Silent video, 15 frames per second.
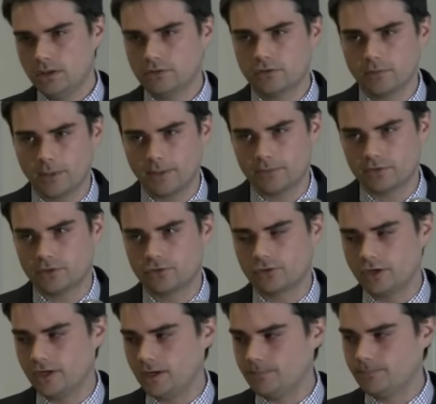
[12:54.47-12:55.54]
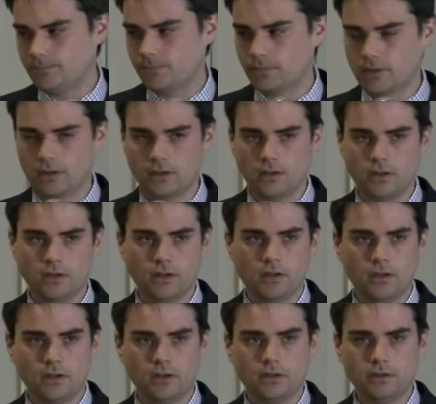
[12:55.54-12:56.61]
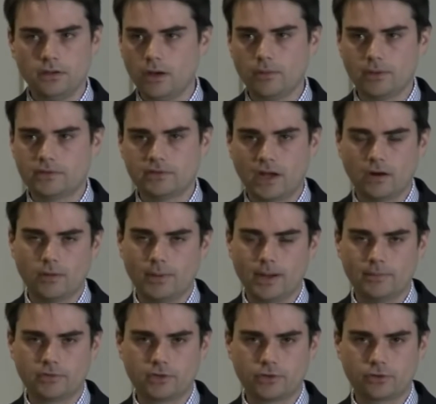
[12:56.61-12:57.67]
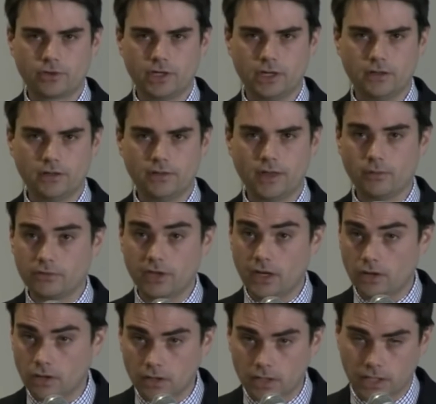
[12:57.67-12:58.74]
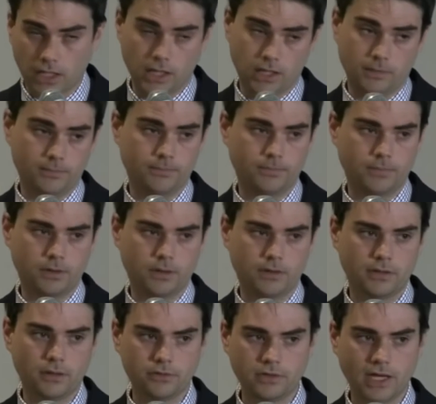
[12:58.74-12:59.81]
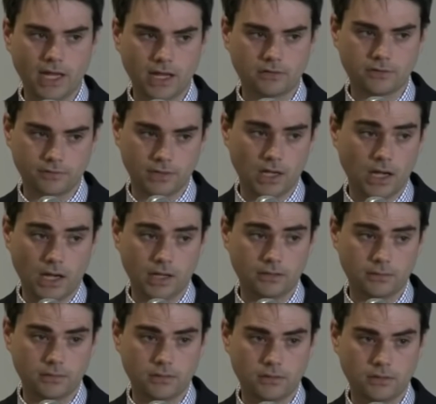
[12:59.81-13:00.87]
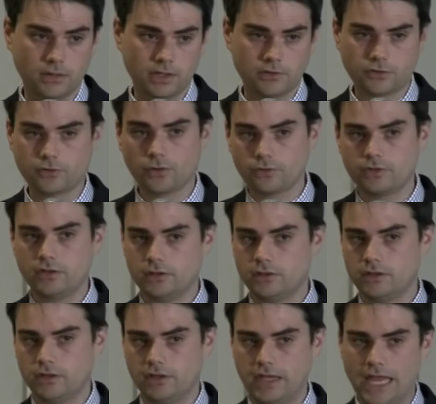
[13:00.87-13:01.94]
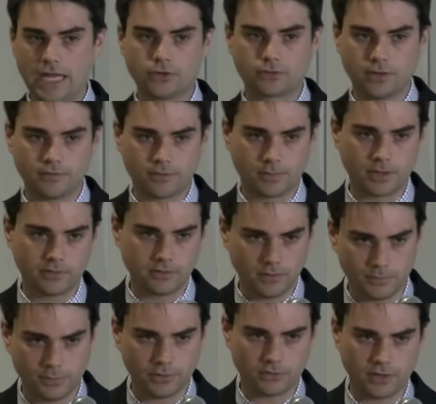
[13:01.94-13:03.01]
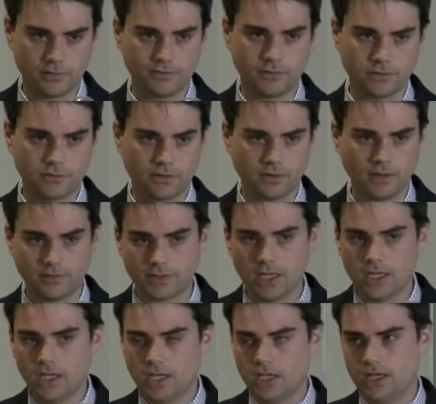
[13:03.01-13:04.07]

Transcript: Is this Obama's Katrina? No, it's not Obama's Katrina. That was a hurricane. That was an act of God. It just shows the hatred for President Bush on folks on the left.